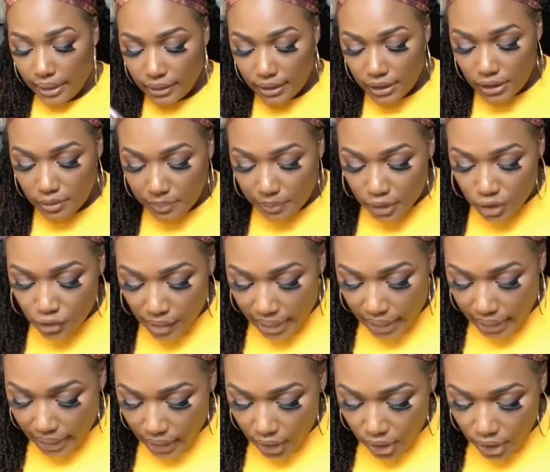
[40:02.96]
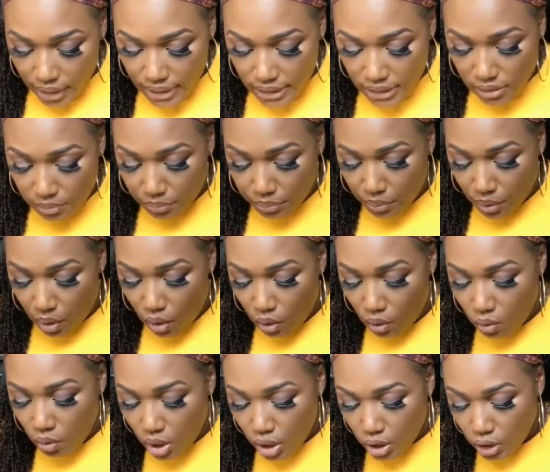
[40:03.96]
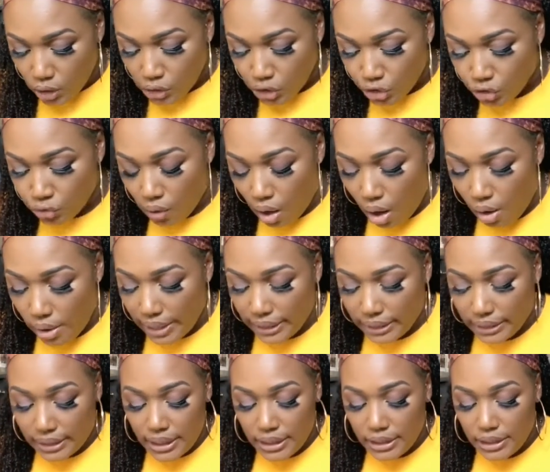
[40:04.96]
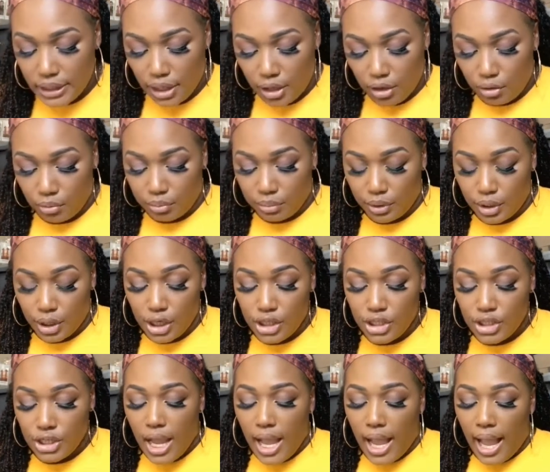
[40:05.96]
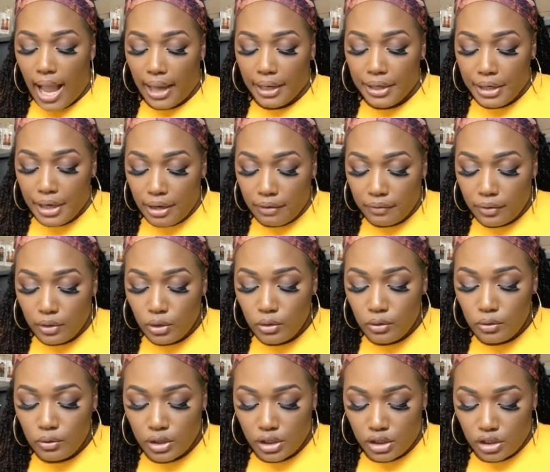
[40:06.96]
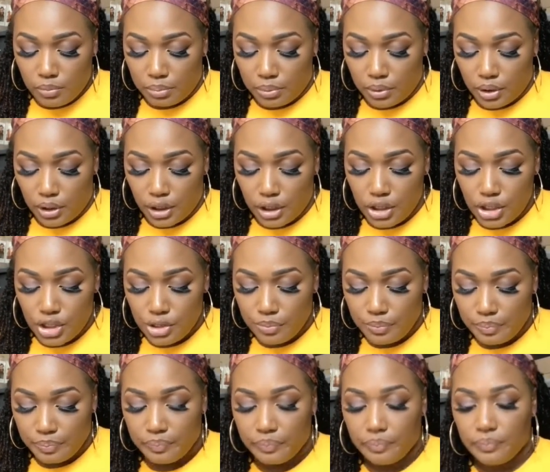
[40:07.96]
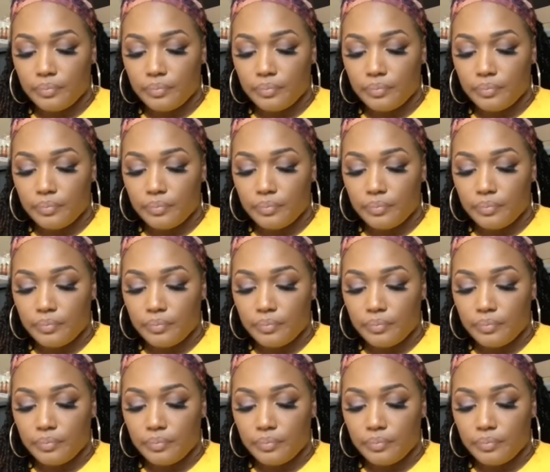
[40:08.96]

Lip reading: alright, this brush right here is the Pro Drawing Detail brush. I never use this brush.